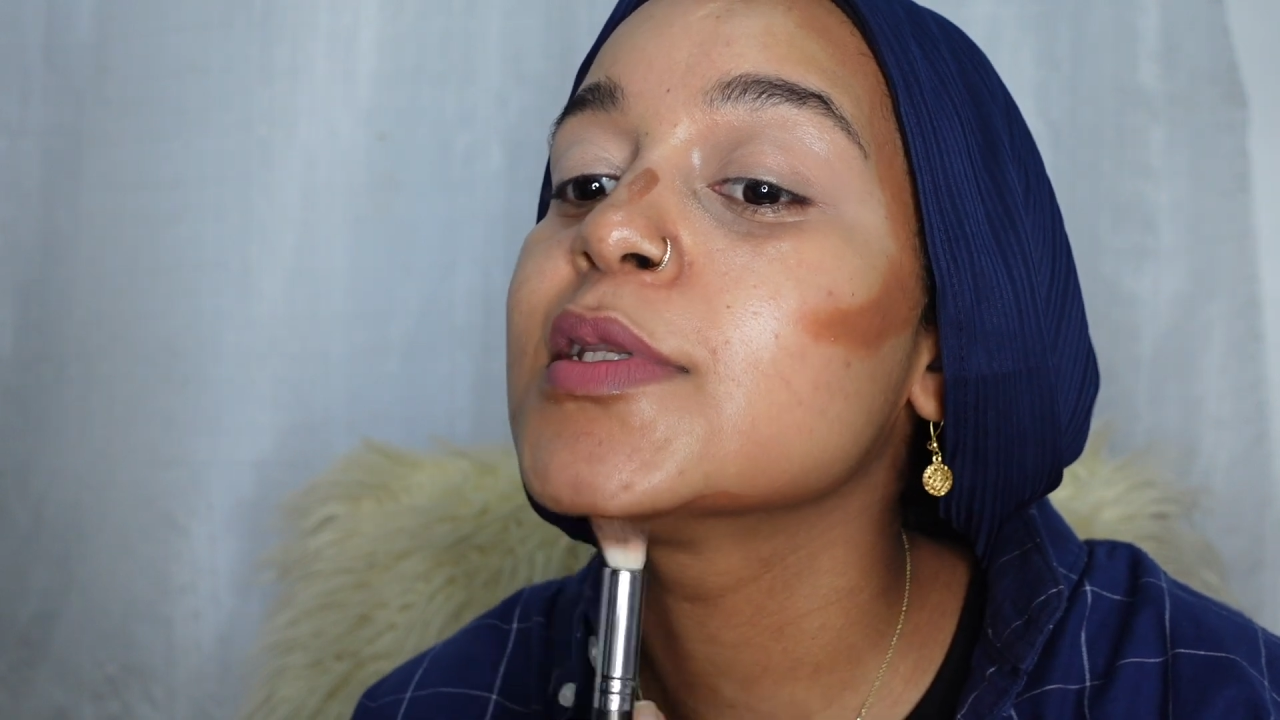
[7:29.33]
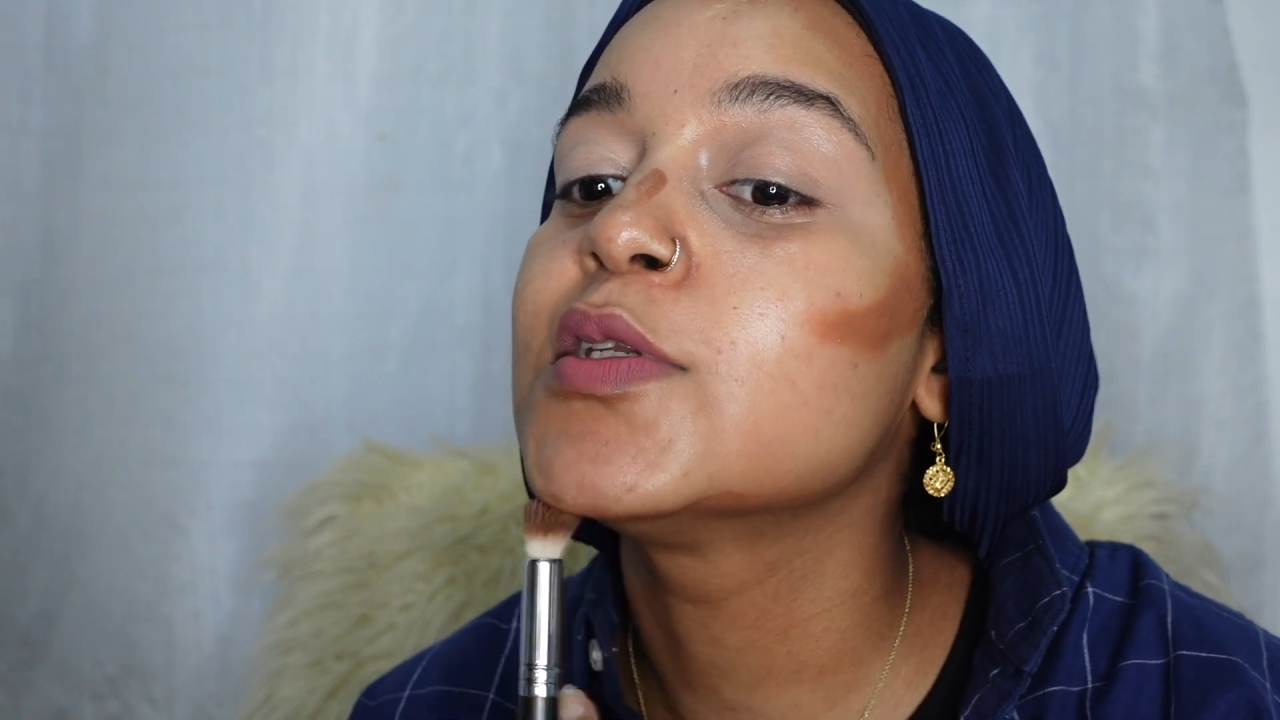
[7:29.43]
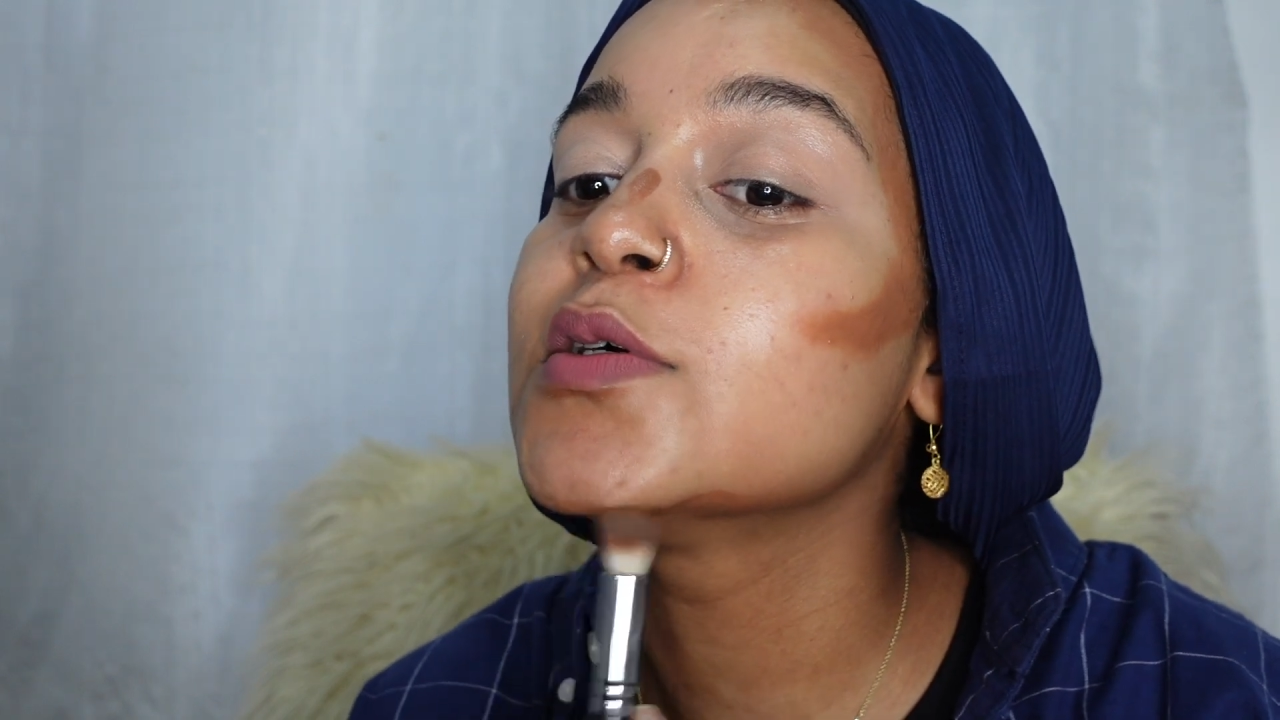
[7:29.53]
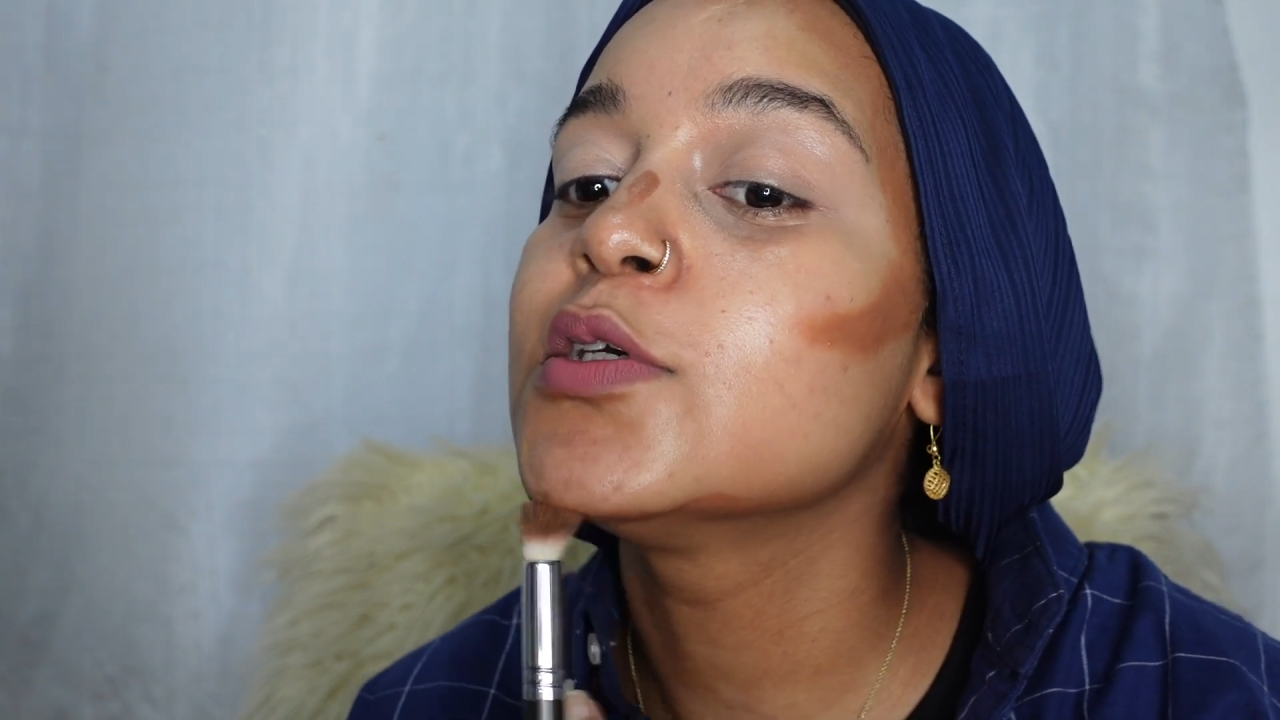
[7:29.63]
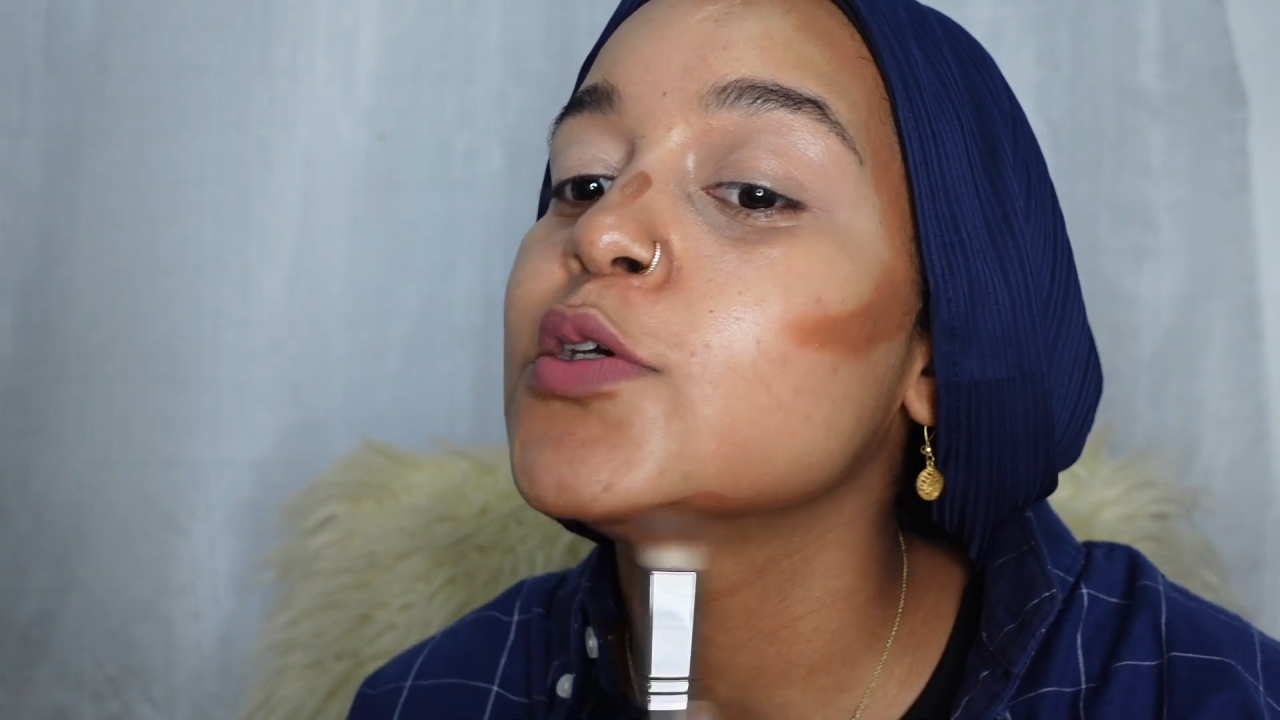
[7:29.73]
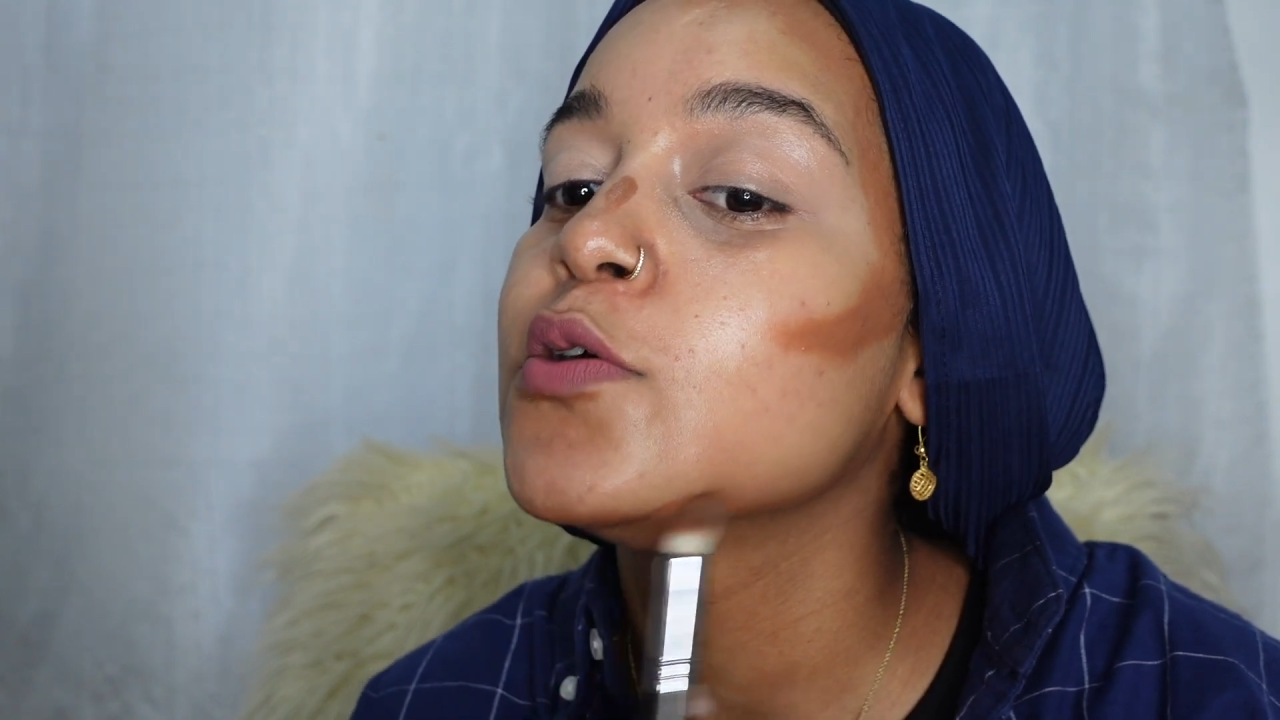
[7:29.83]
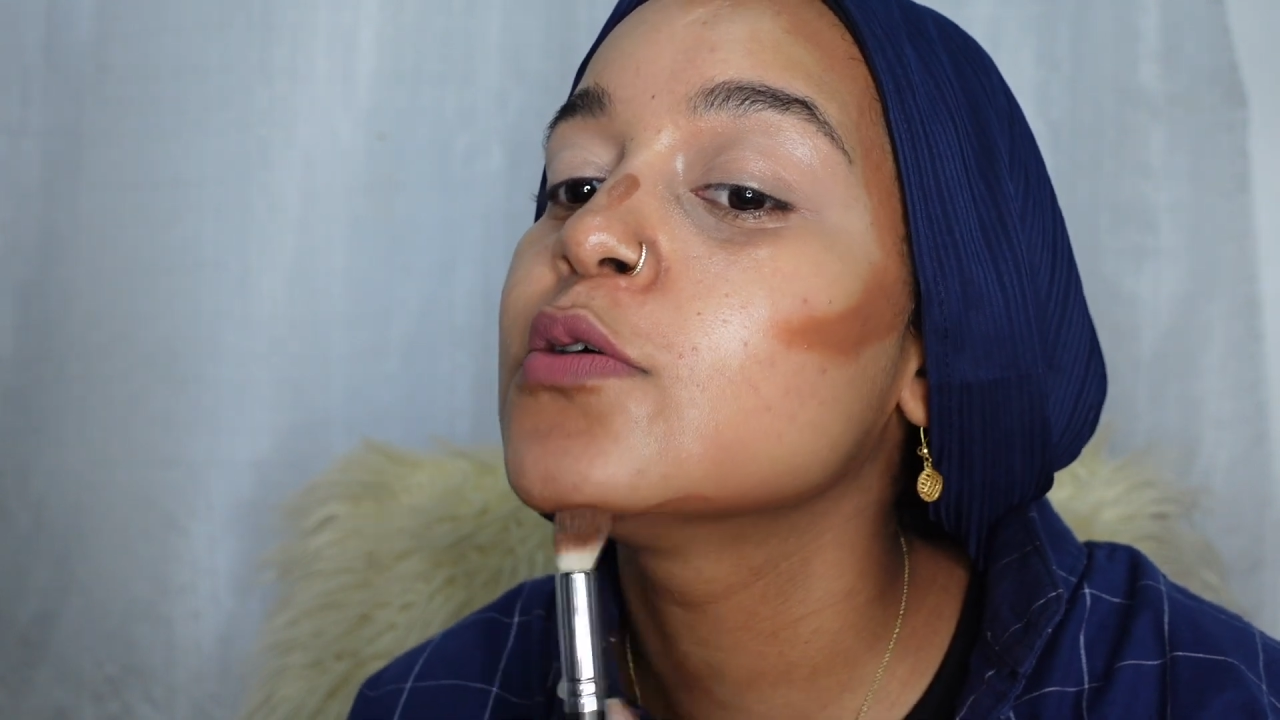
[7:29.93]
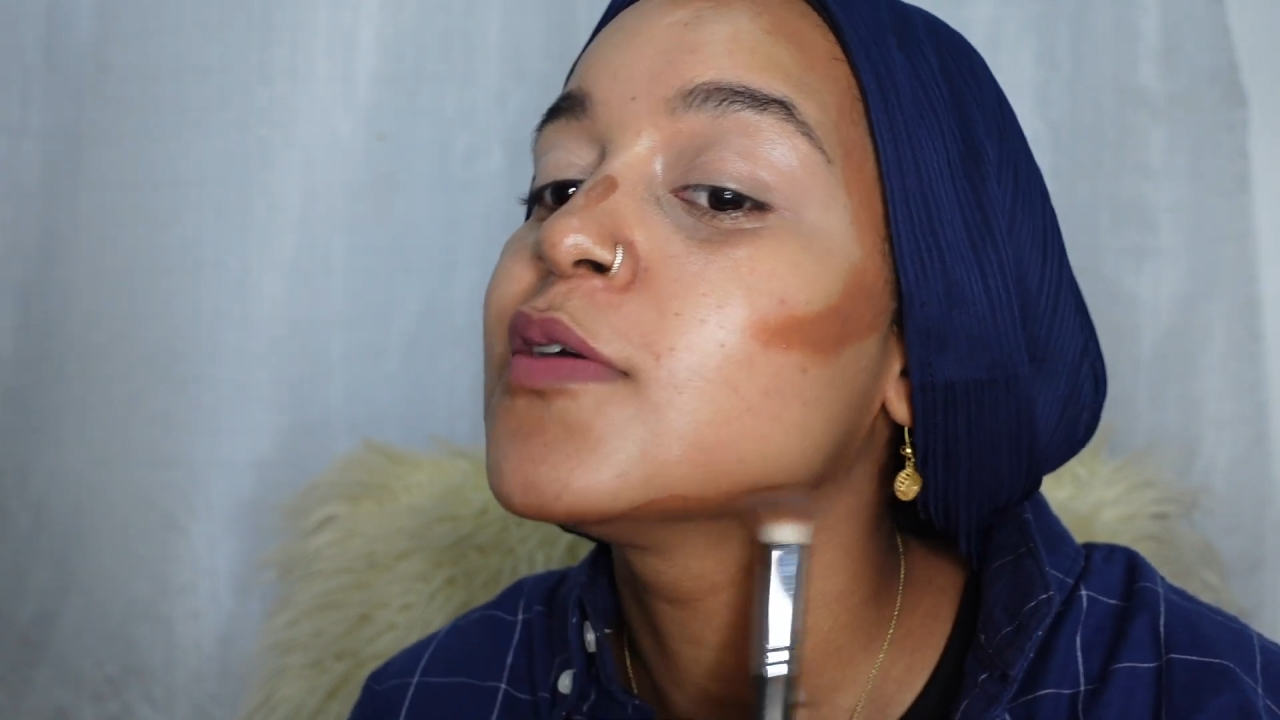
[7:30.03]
do you.